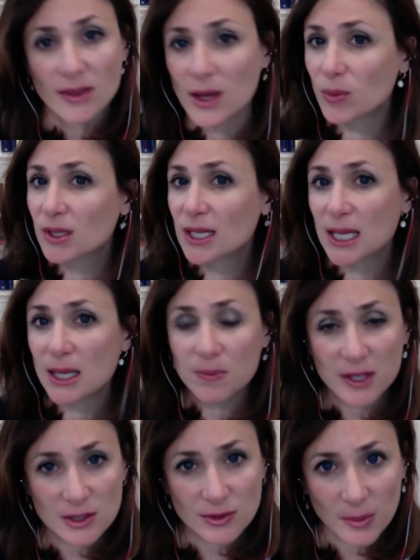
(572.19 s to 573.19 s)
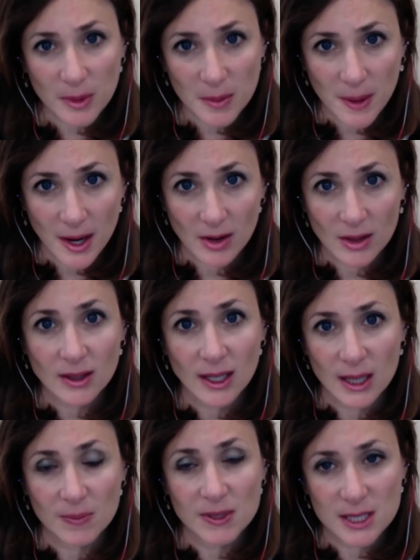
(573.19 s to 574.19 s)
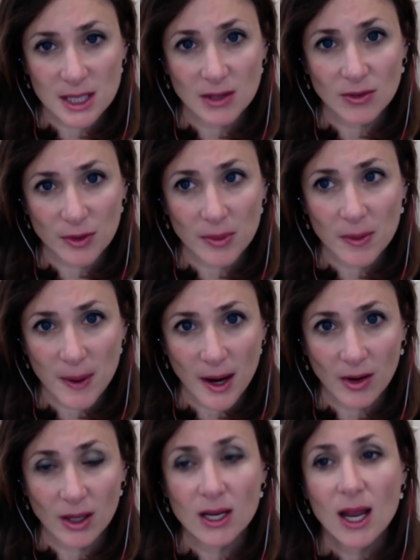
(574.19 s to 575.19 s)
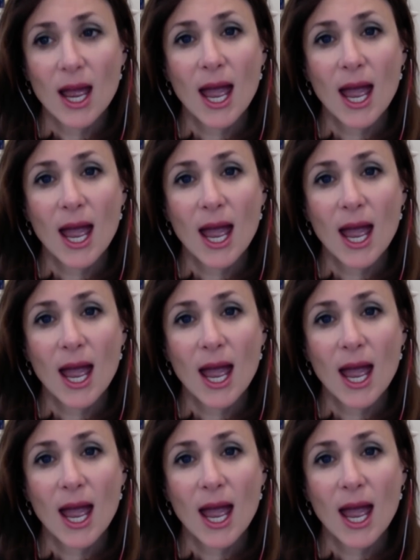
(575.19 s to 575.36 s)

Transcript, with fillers: They will keep this from the parent. They keep it secret from the parent.